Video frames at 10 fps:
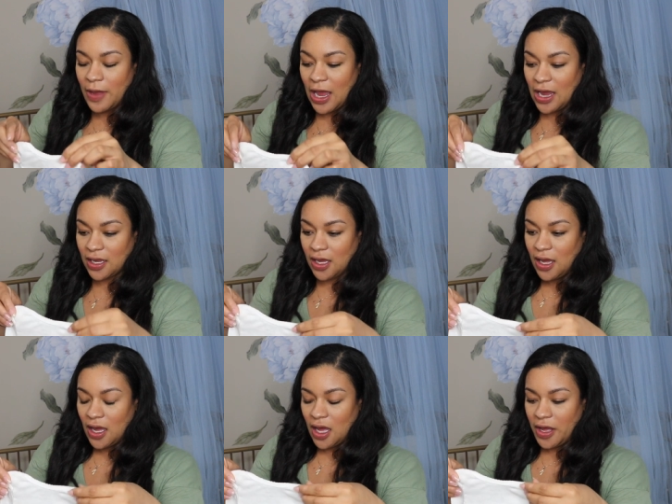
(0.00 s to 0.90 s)
pack
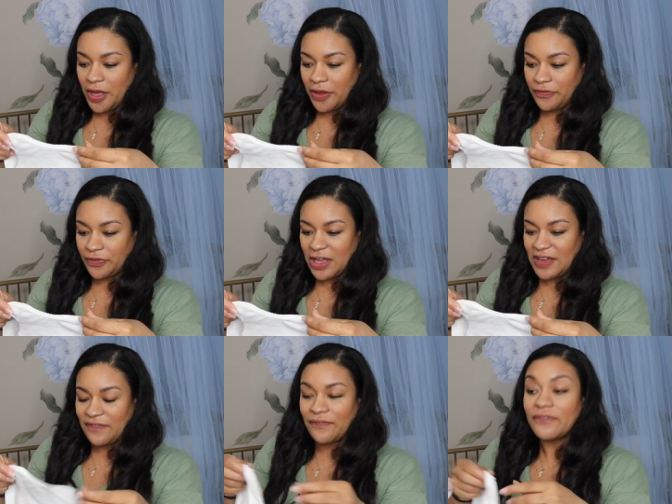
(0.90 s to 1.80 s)
of
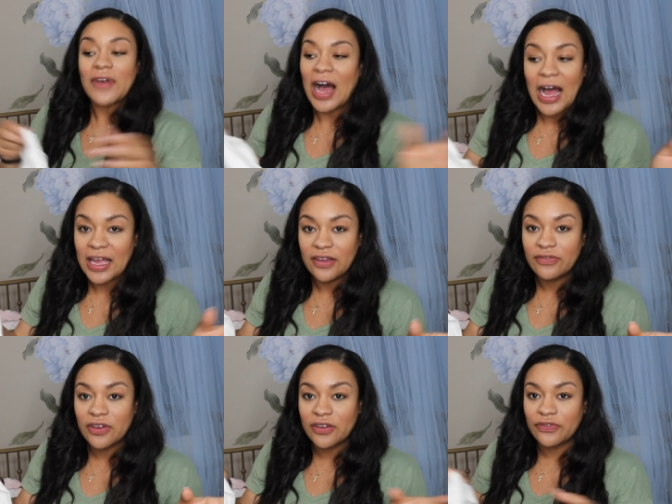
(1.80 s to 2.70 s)
like
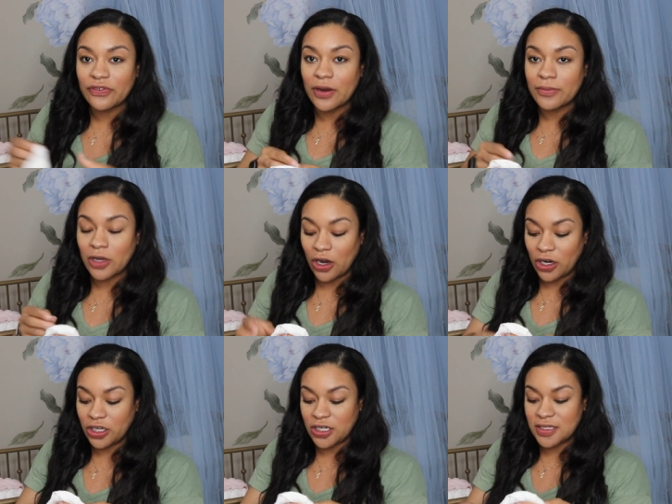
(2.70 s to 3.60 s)
five from
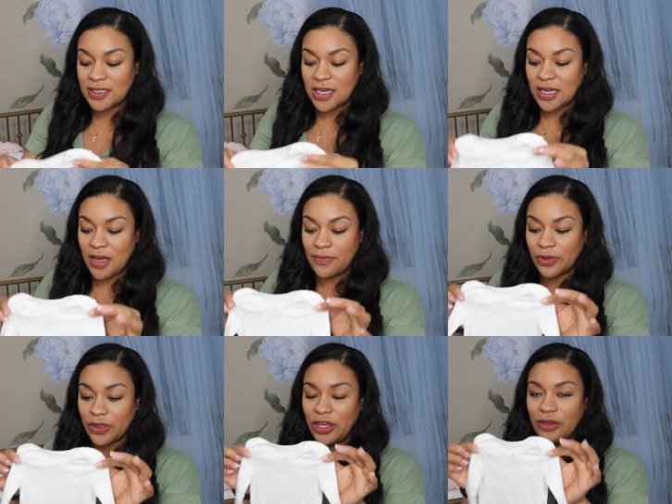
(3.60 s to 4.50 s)
Carter's. They come
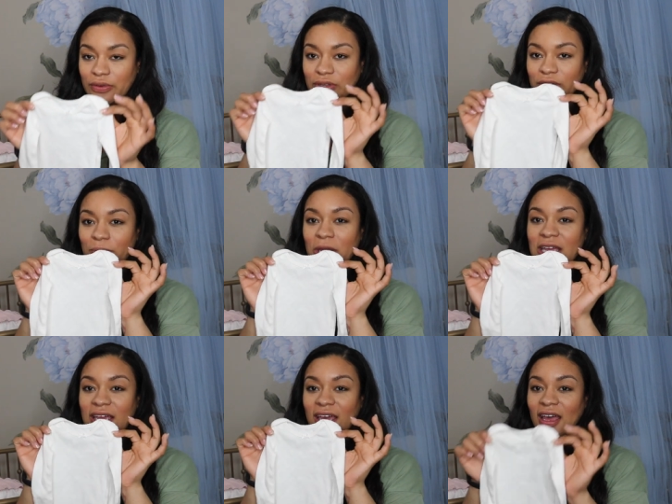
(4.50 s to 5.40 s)
with cute little
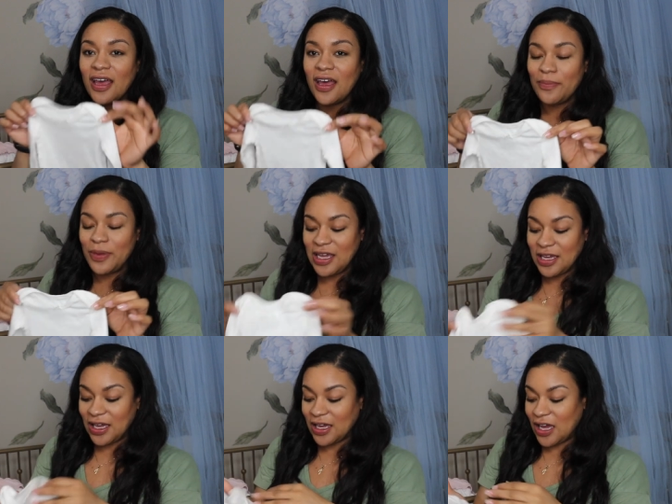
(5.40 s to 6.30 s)
pink
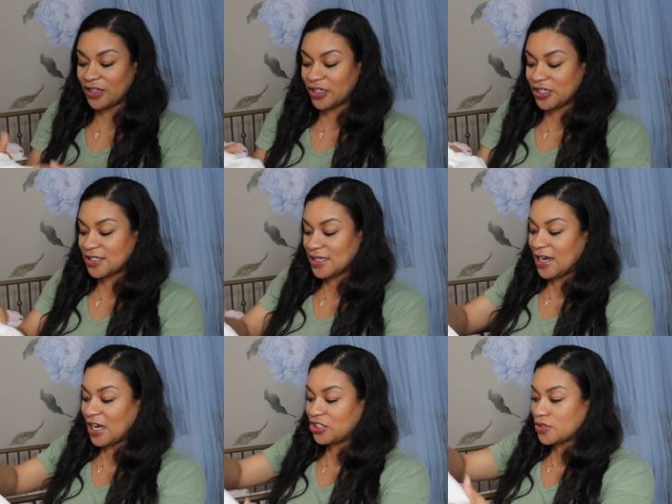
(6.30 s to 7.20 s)
pink colors
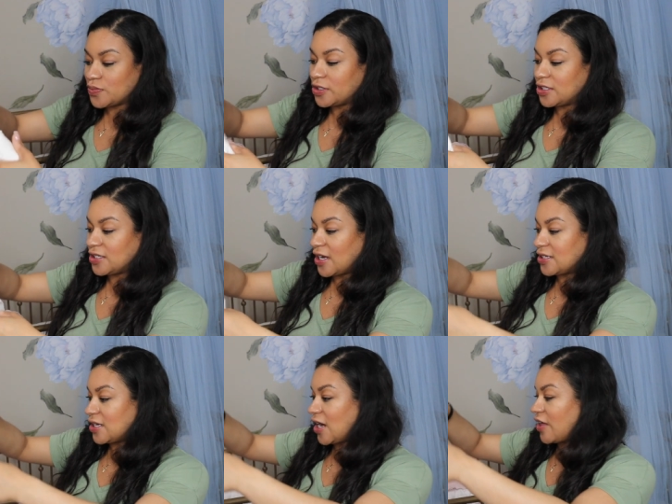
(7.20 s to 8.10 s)
and I just really
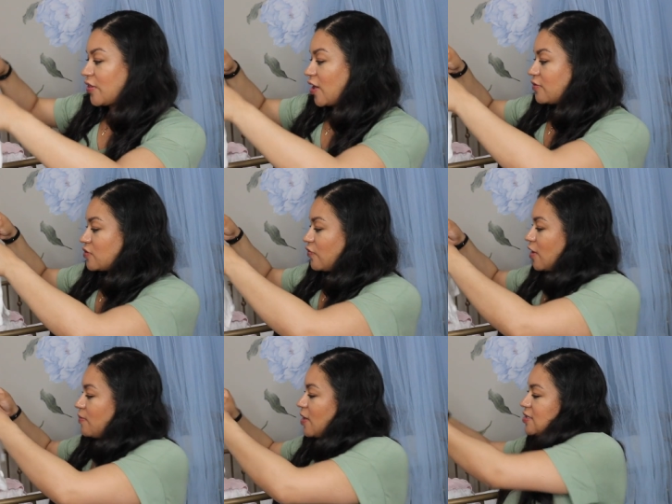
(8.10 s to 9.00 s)
liked it. I thought it was
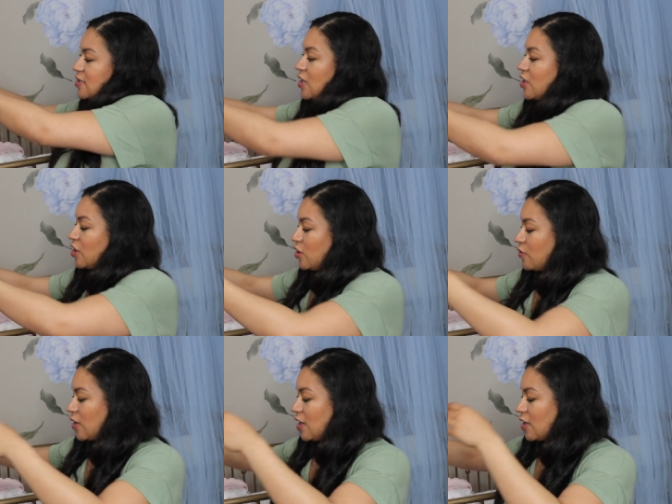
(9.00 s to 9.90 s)
very basic and
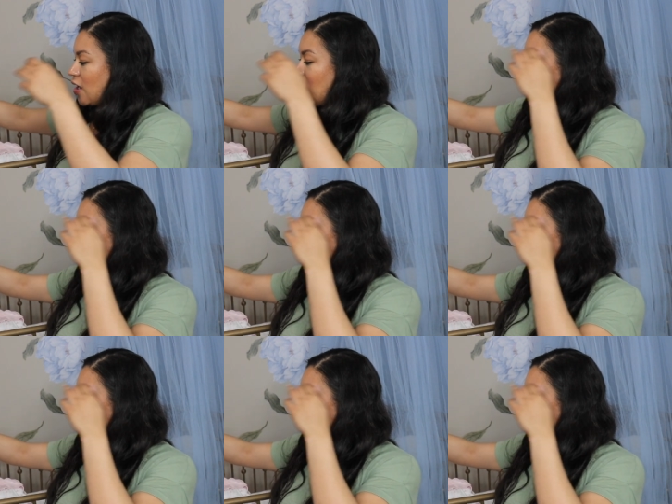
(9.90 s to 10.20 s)
cute and